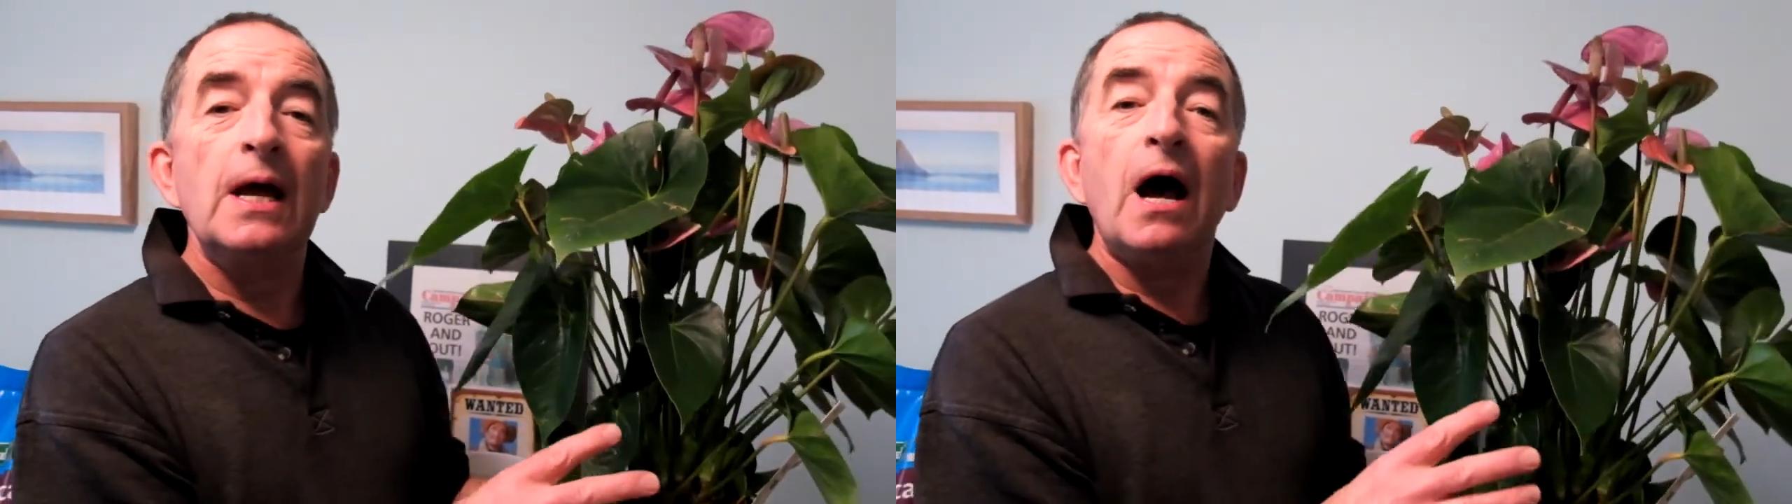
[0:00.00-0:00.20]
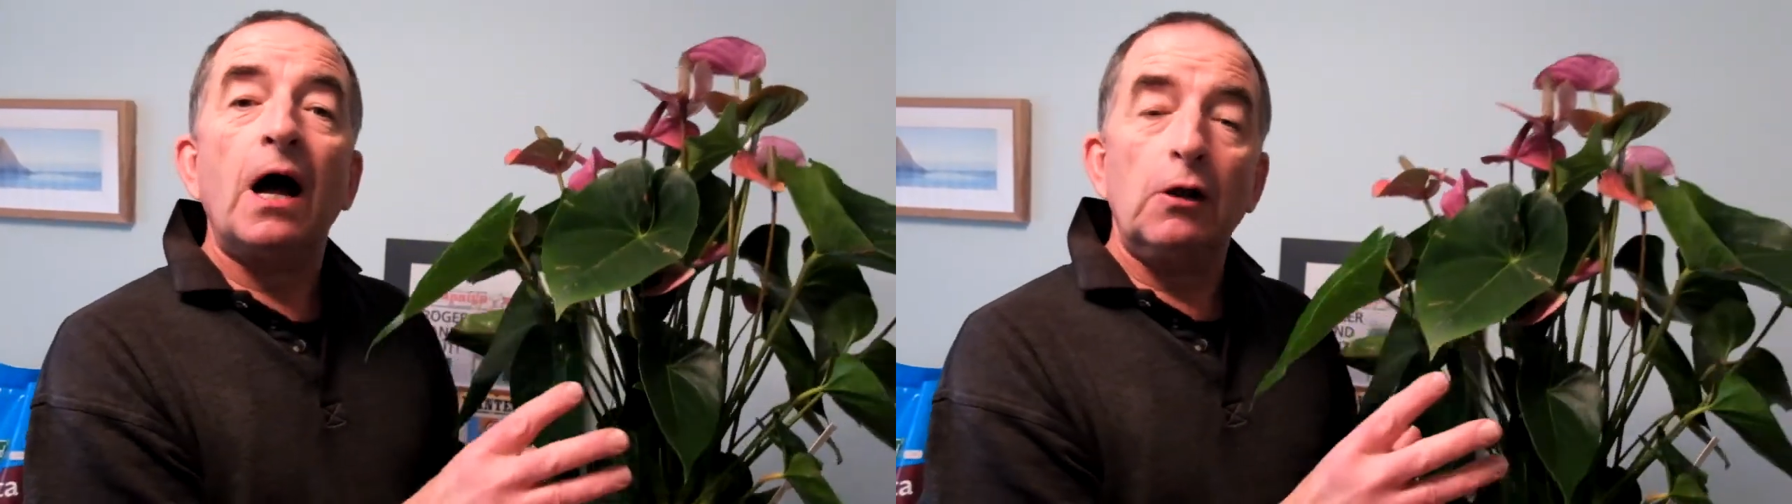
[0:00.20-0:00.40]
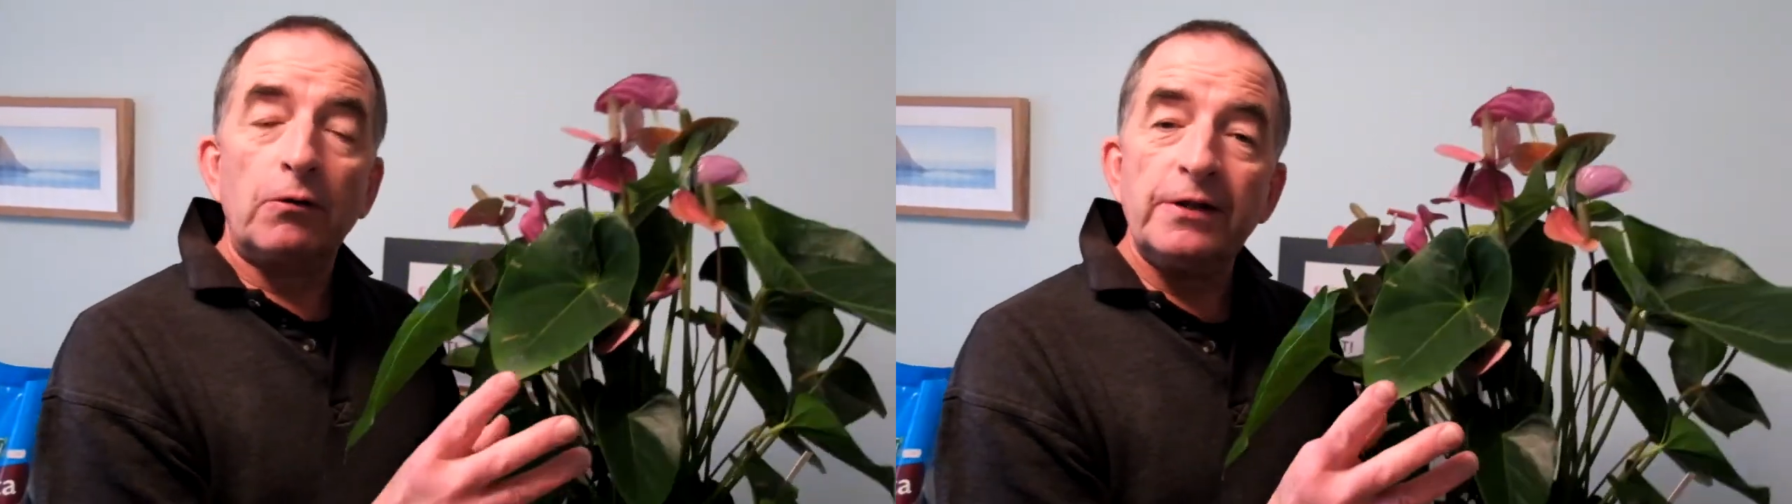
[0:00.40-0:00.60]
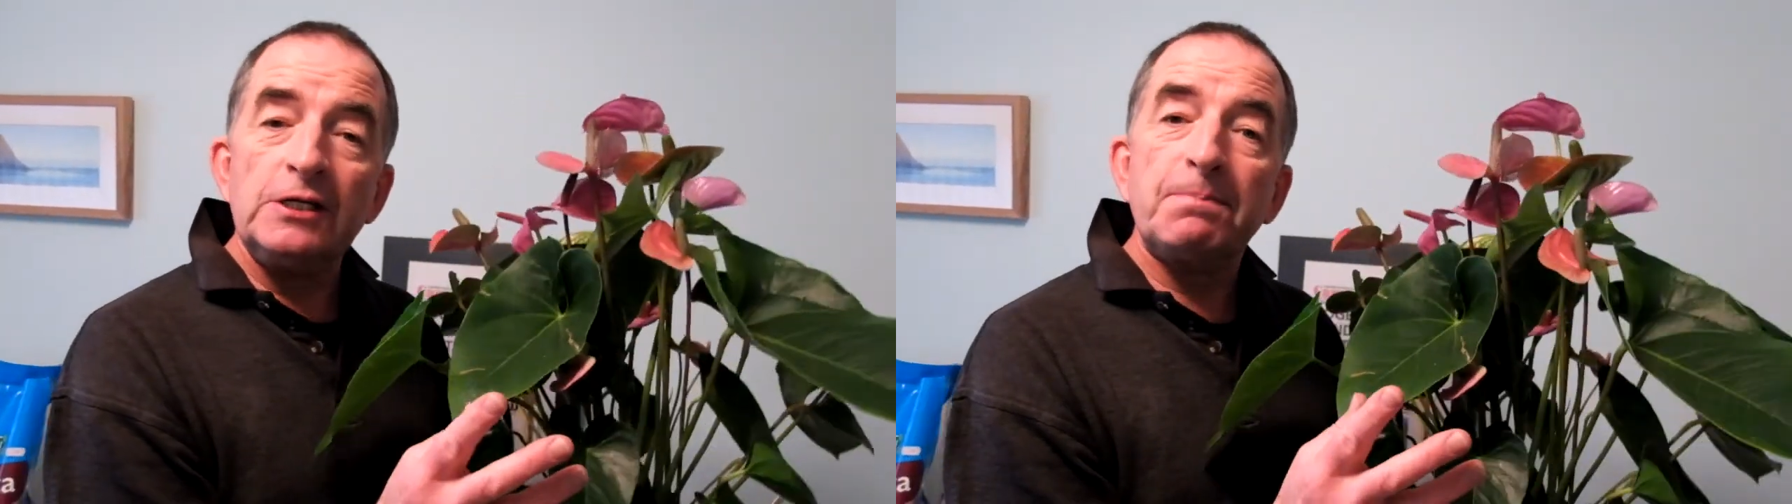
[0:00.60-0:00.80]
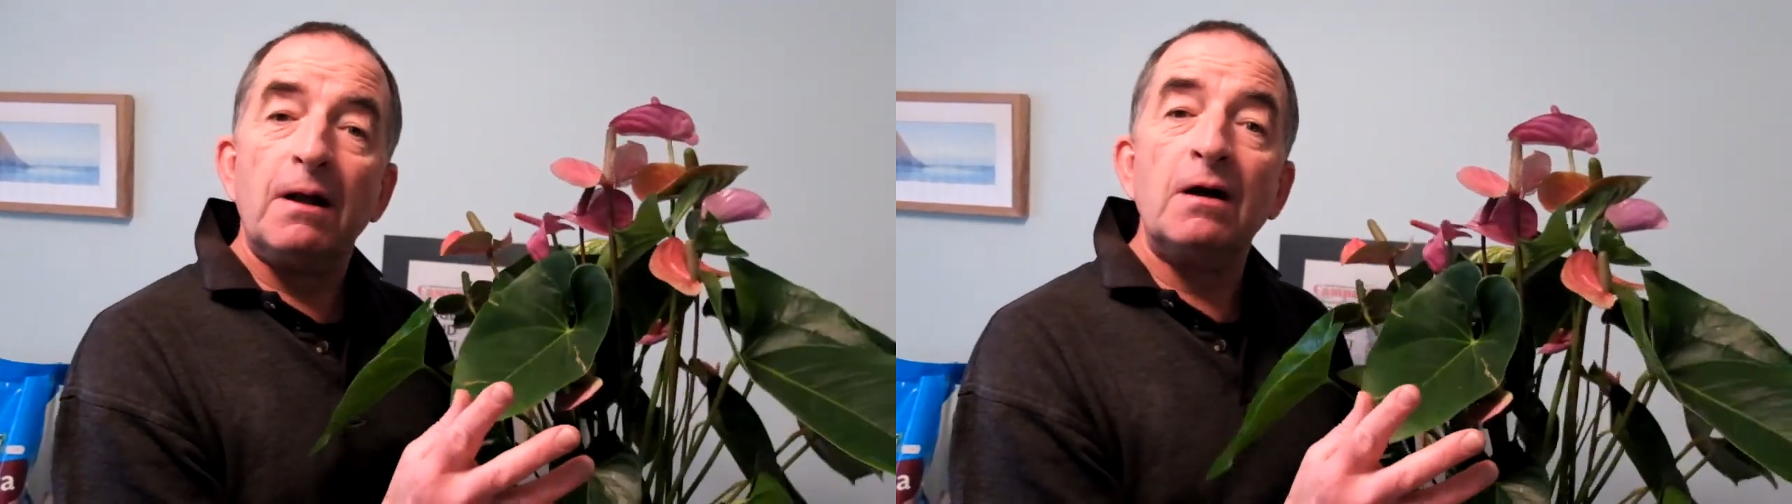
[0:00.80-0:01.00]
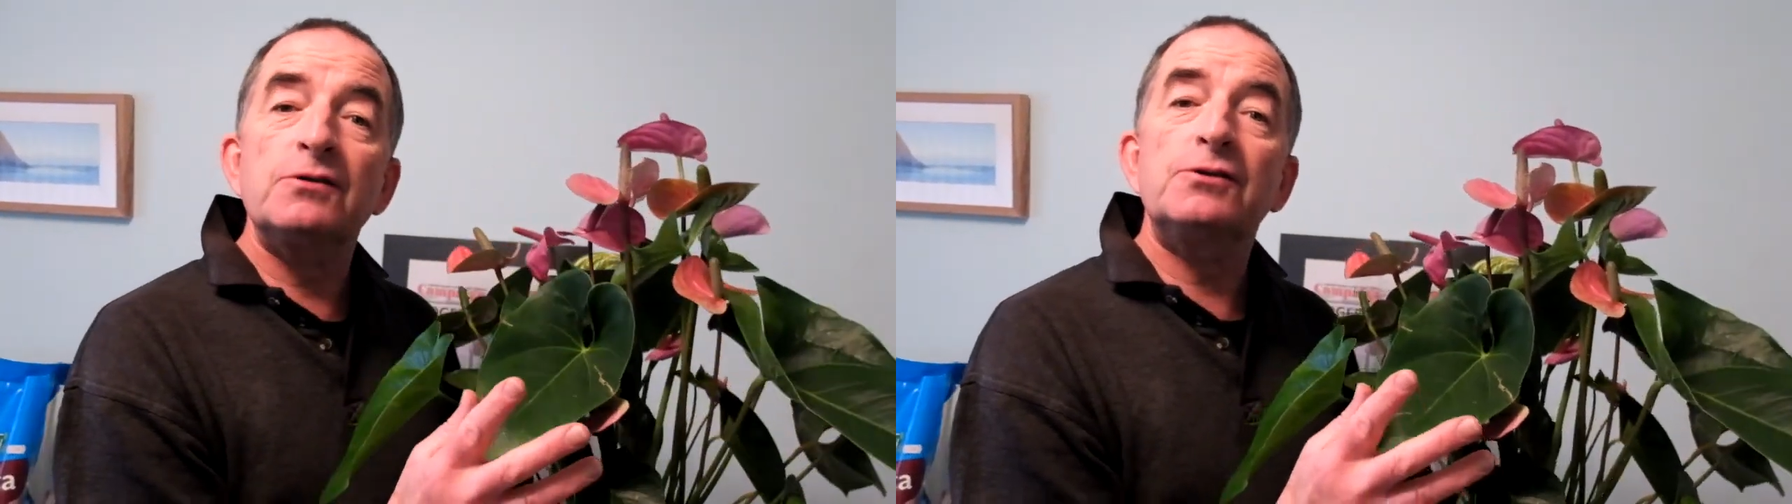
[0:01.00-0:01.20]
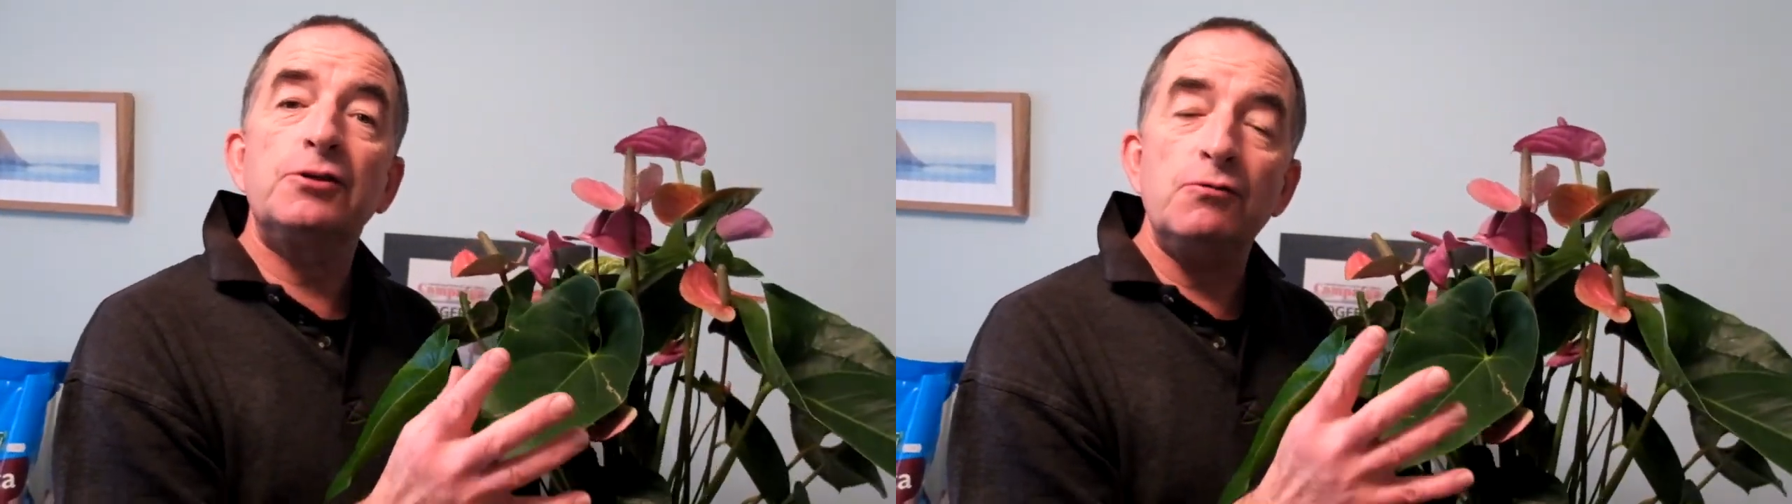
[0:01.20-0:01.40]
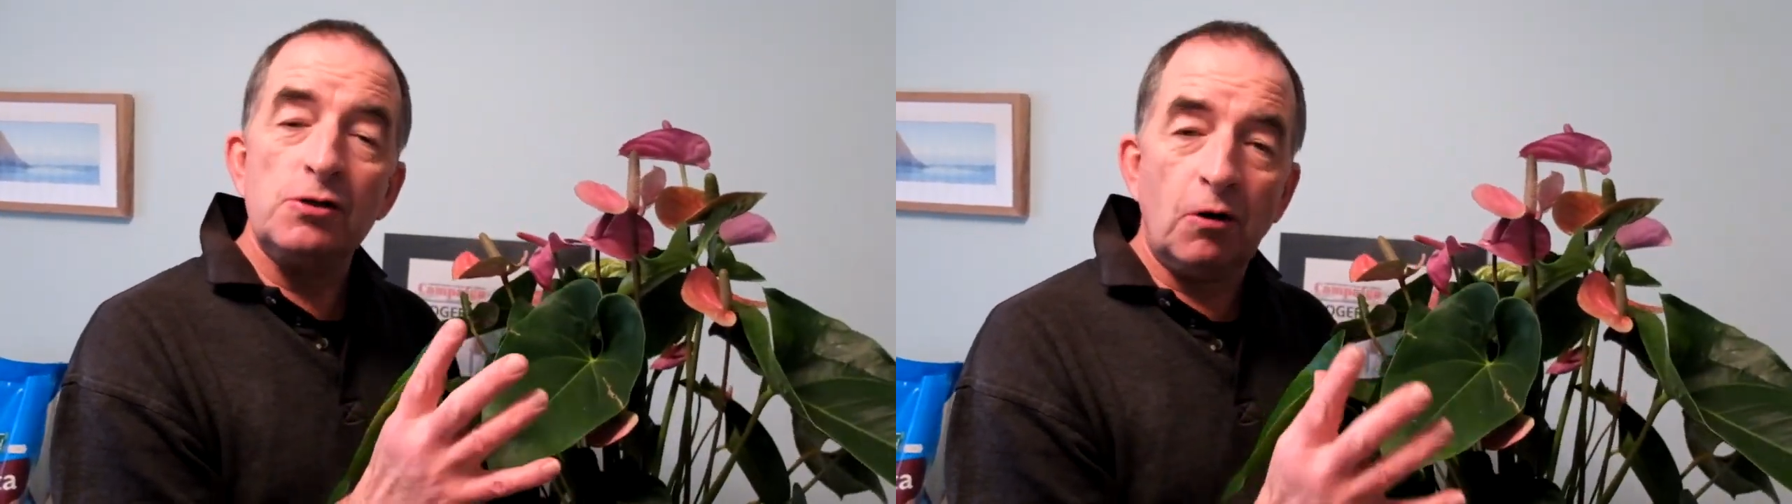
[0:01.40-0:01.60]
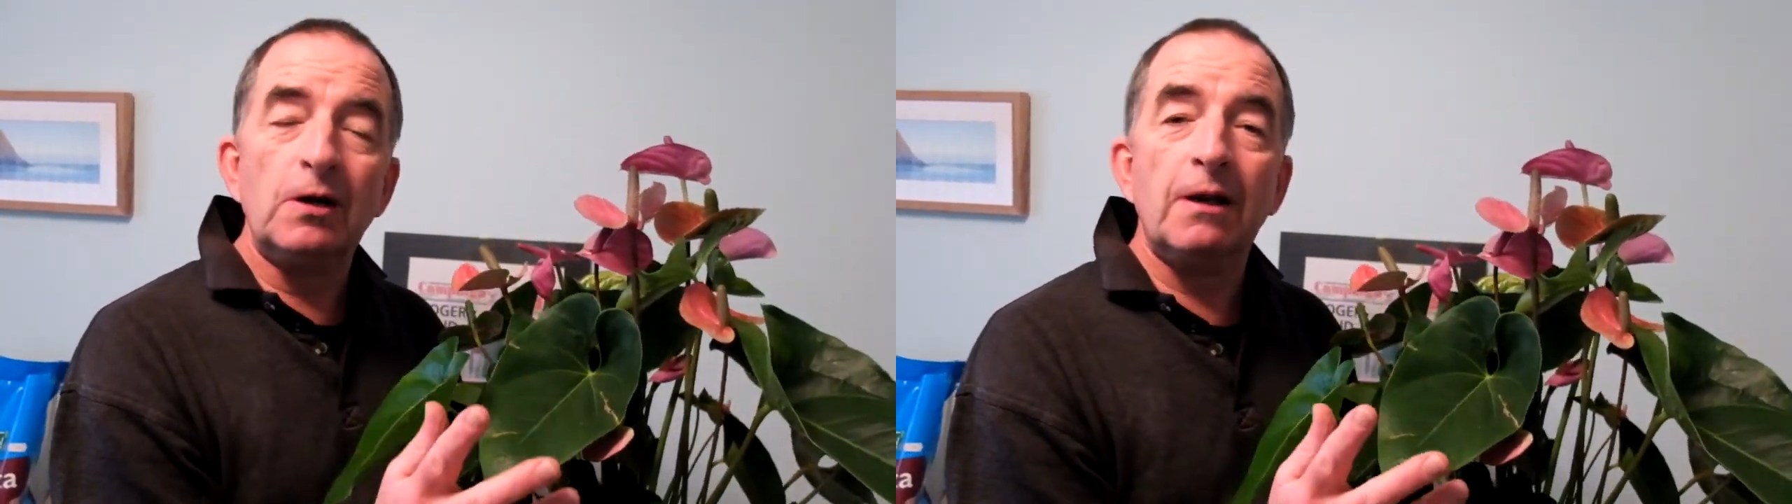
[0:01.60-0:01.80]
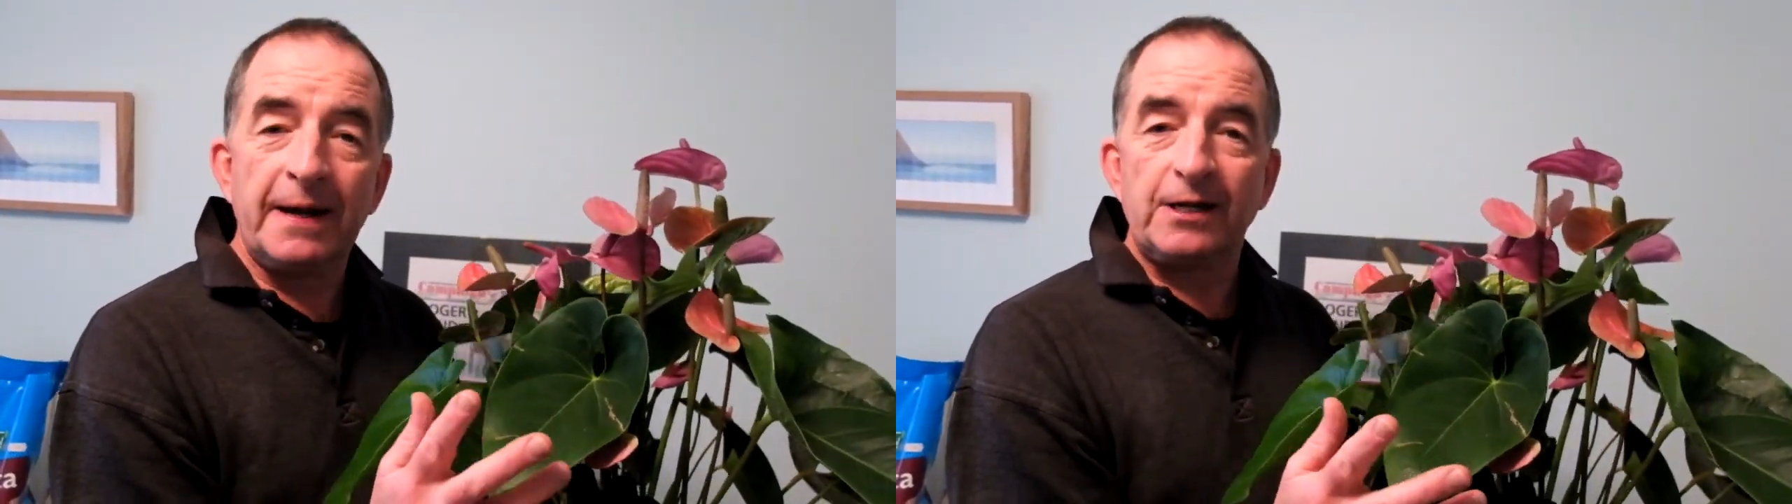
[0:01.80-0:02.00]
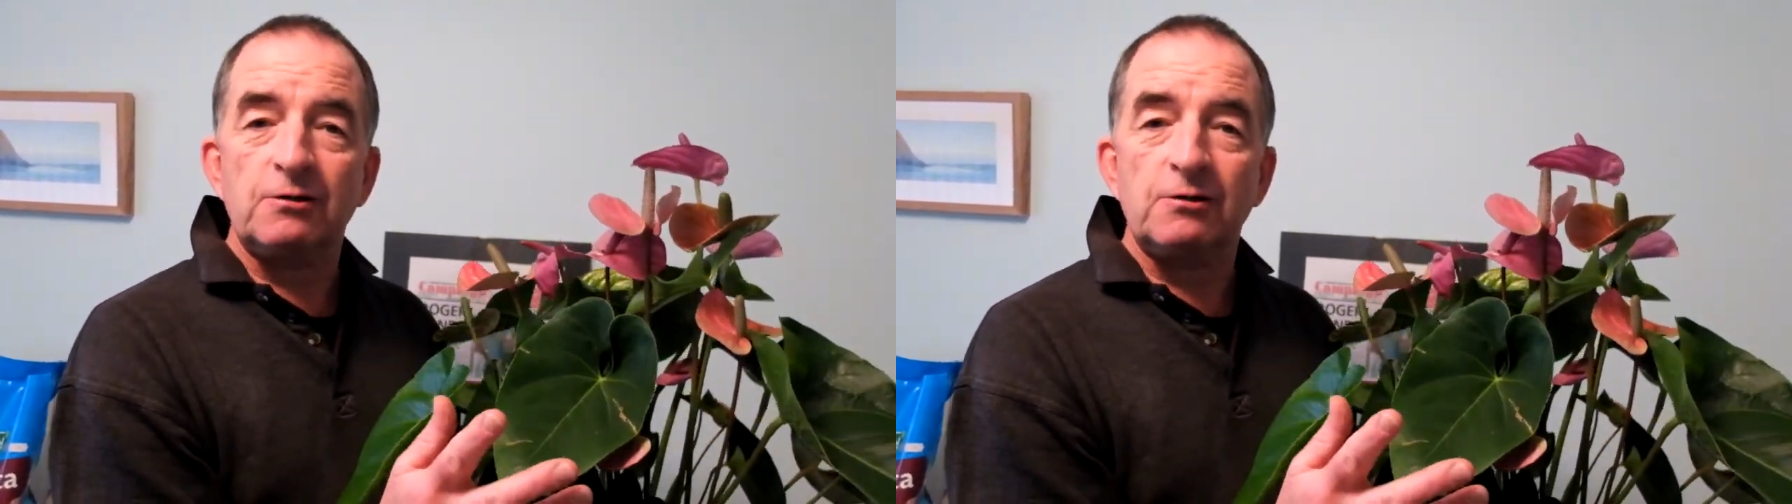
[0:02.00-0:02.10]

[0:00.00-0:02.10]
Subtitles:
A lot of these plants do not like